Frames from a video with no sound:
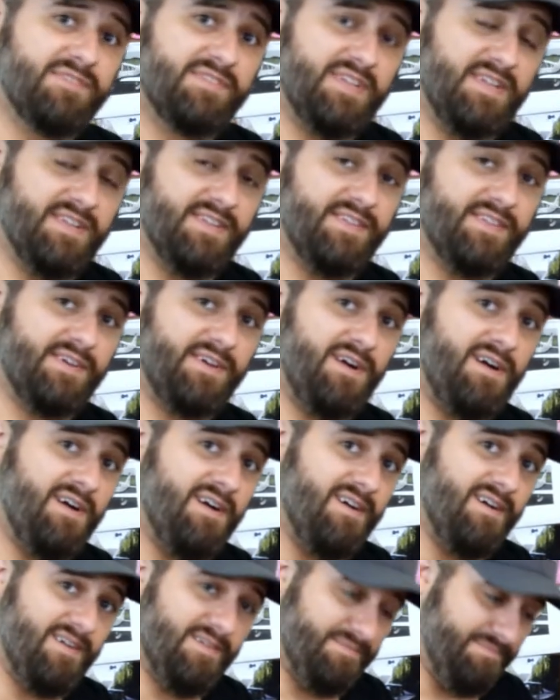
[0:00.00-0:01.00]
still in the
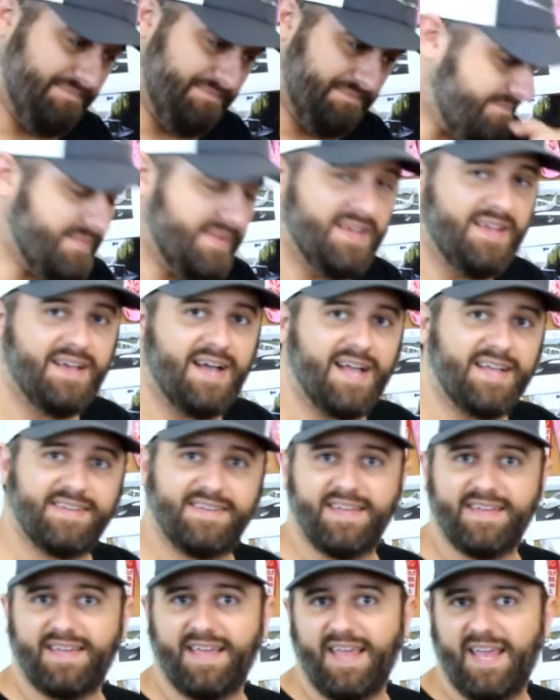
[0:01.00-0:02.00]
car. I
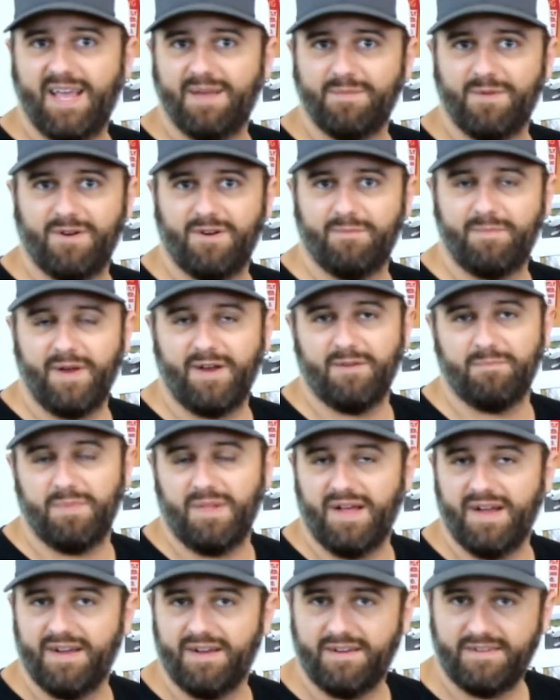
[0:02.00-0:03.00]
can take a hammer or a pair of
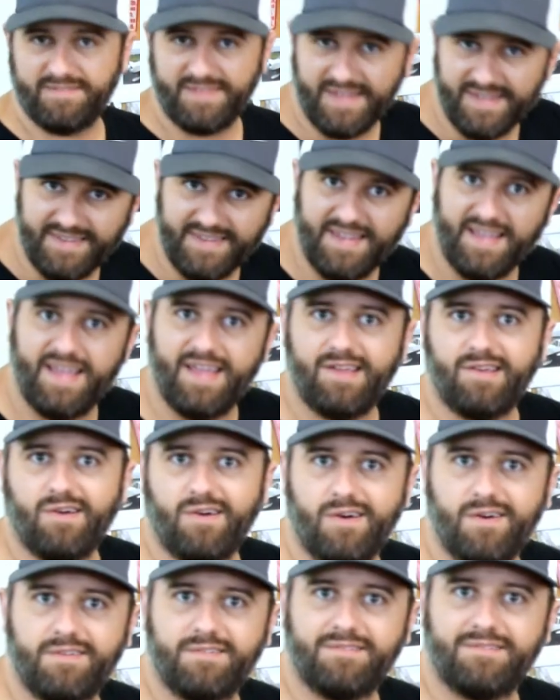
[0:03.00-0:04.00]
pliers and
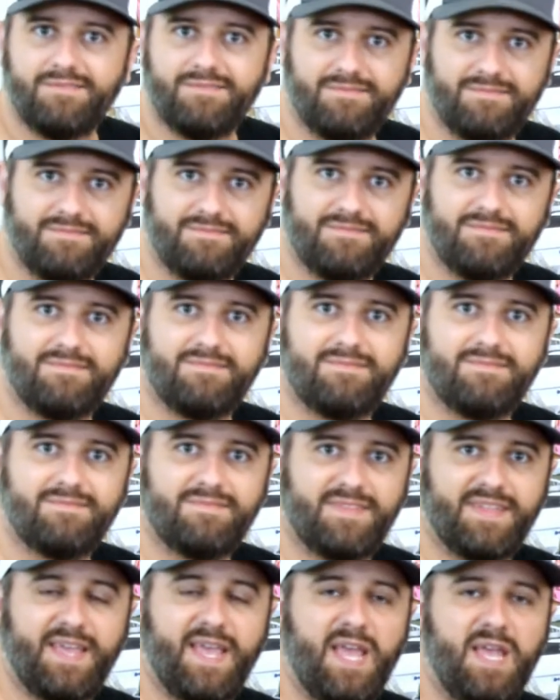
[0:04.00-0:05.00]
yank on
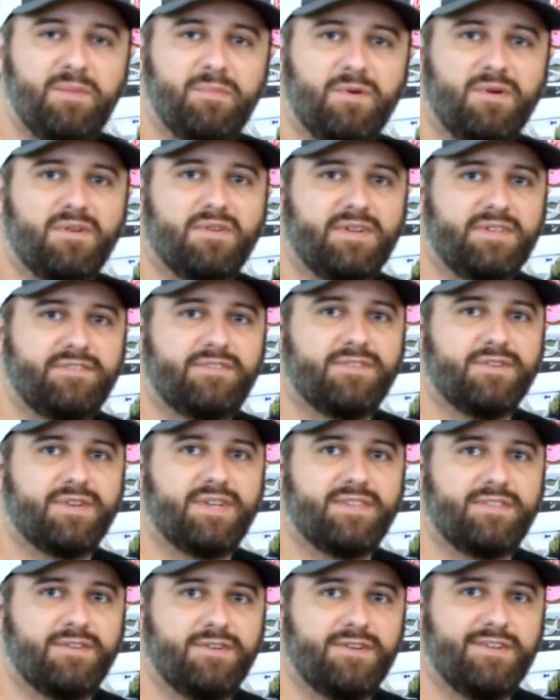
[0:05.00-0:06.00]
the cable and still
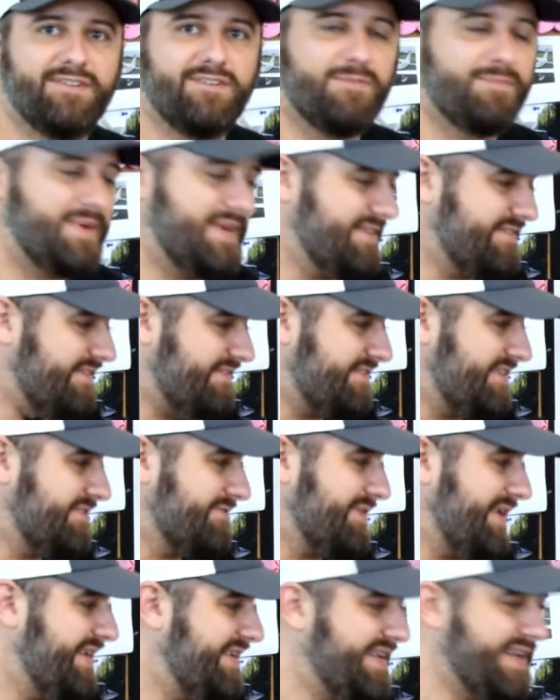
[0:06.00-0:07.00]
get the hood open as it
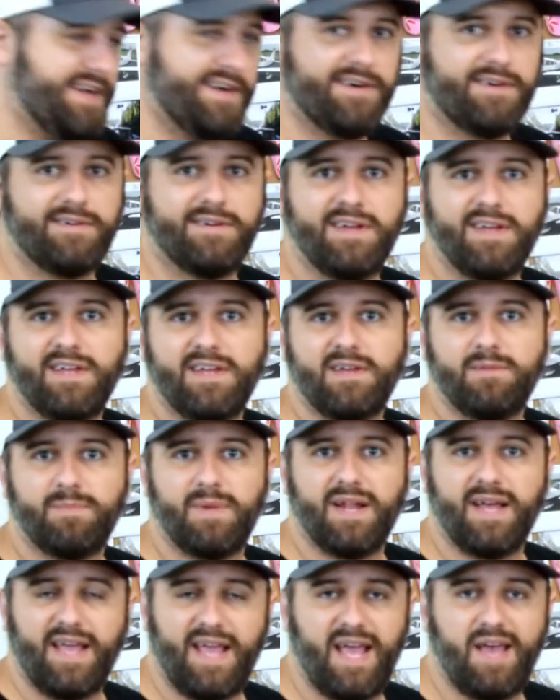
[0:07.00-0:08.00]
sits right now.
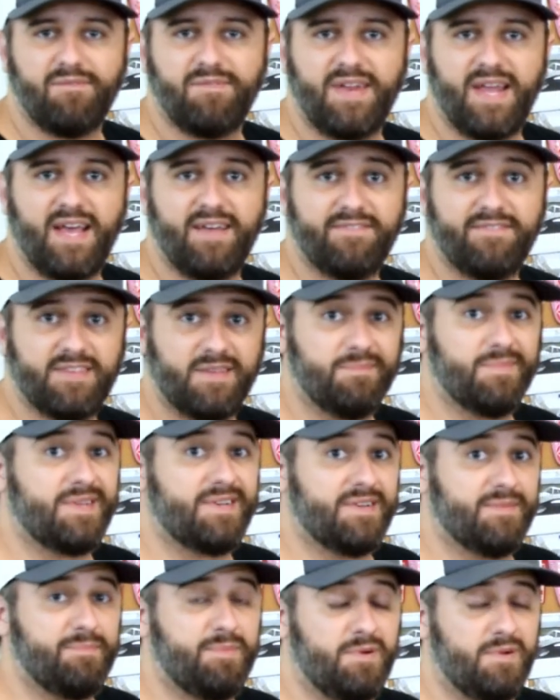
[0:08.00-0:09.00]
But I have to have
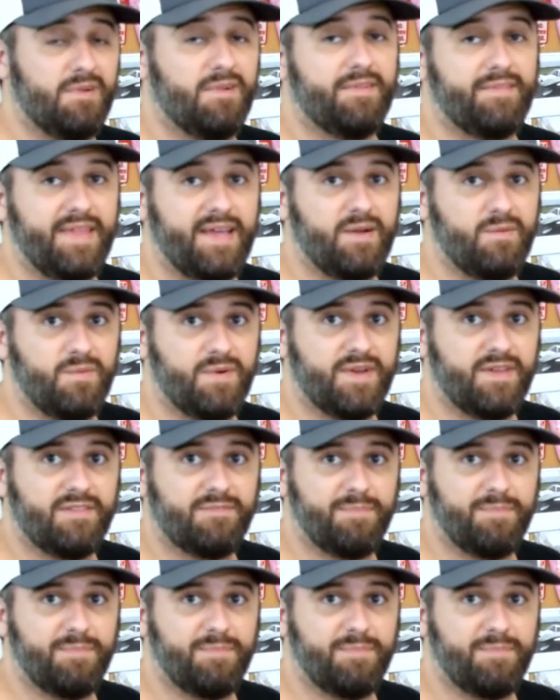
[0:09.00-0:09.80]
something to pull on that with